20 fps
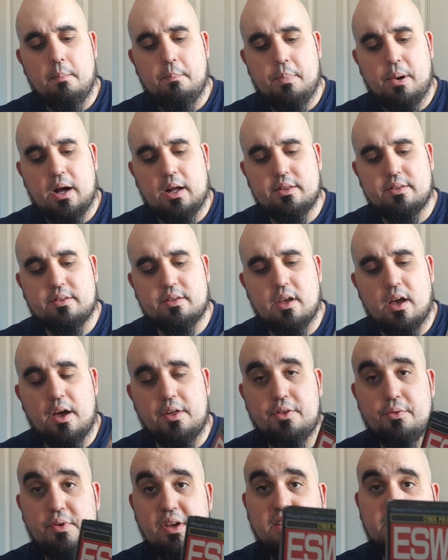But
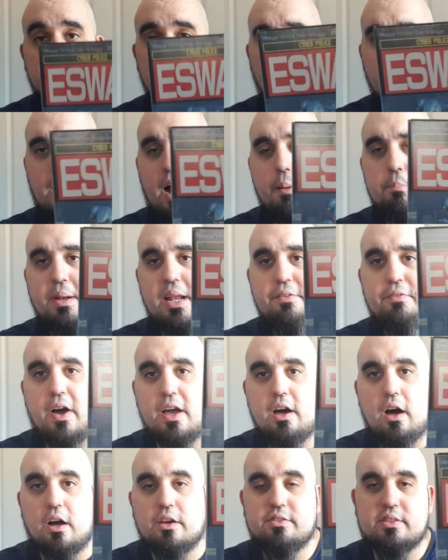the reason I believe I
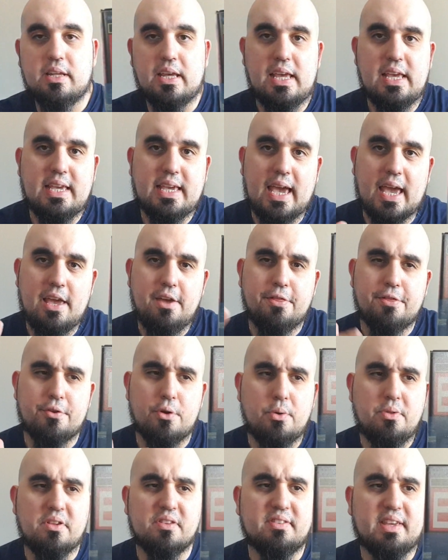asked, he
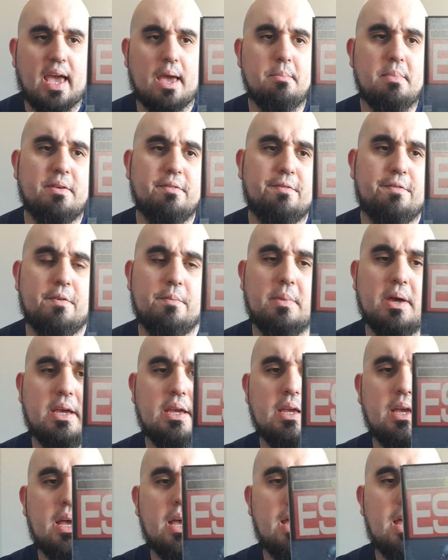threw this game in for
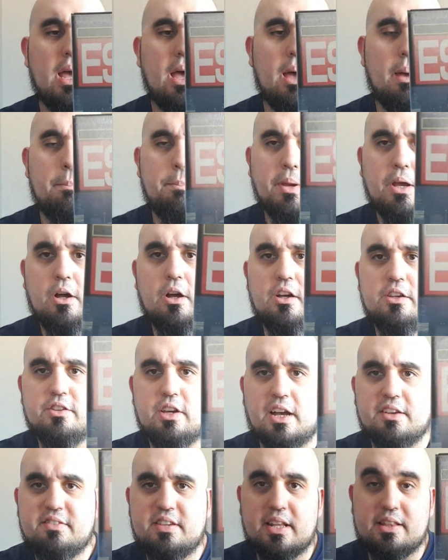me because
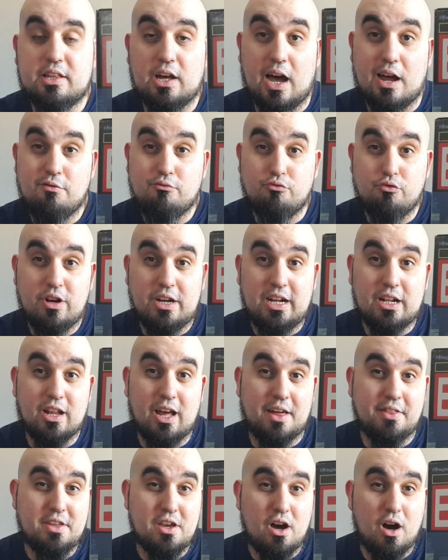I said that I really
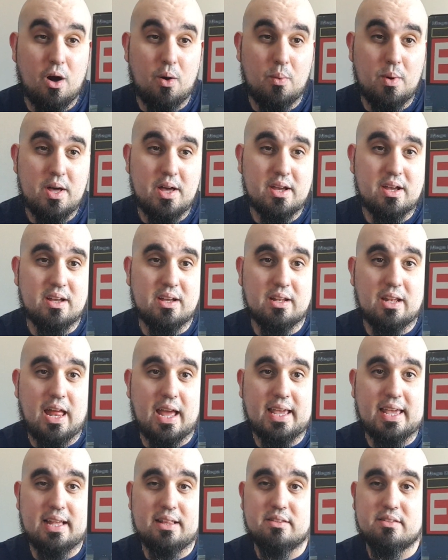like the artwork.
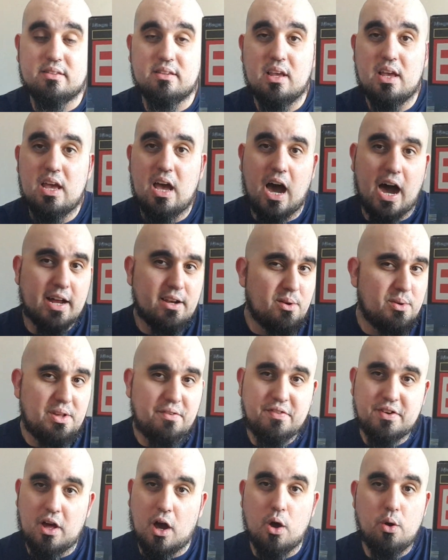Like I don't
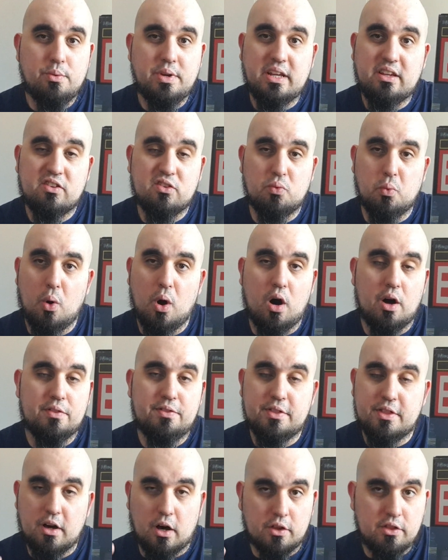even own eSWAT
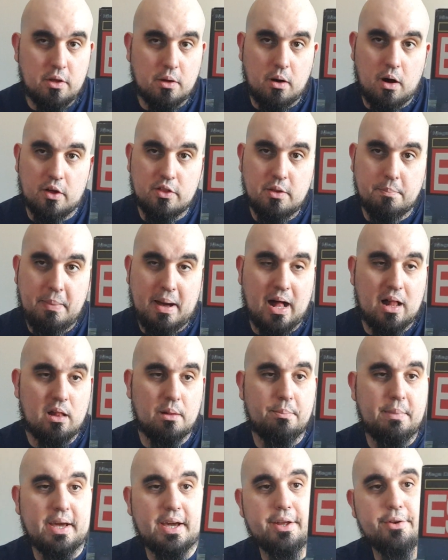on the PAL
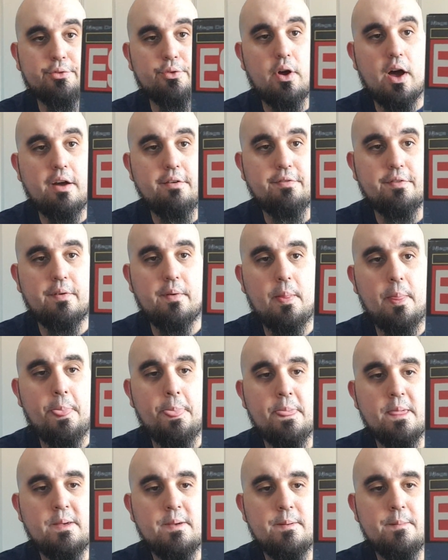Megadrive,
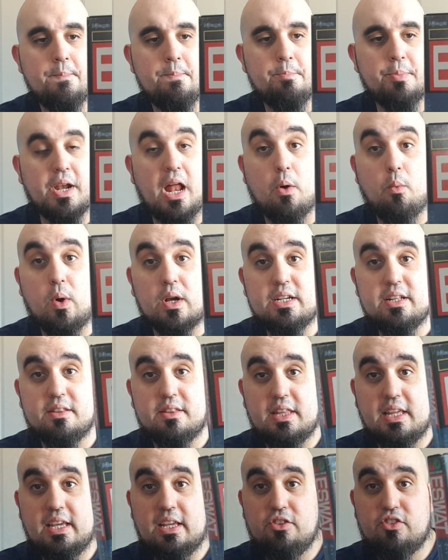but I wanted
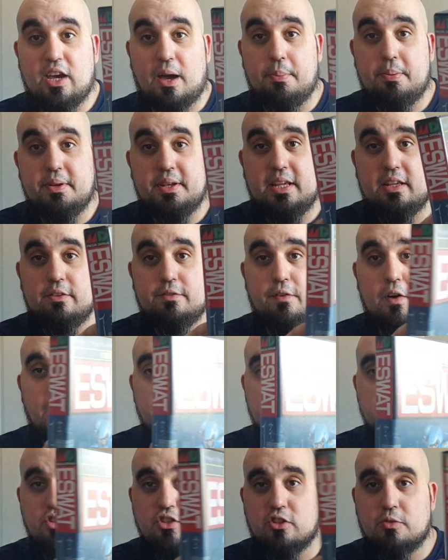the Japanese
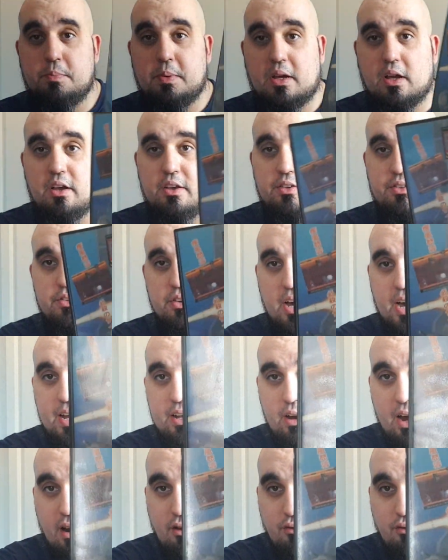version just because I